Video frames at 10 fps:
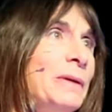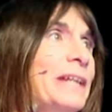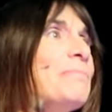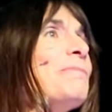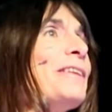
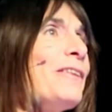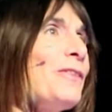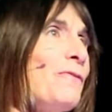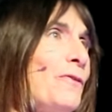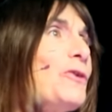meet
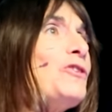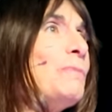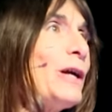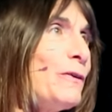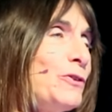the first
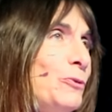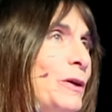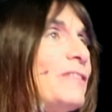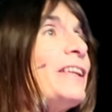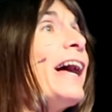pair of
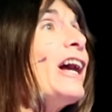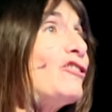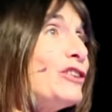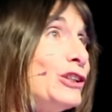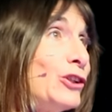twins that
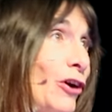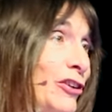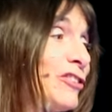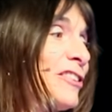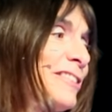actually
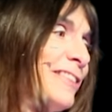launched the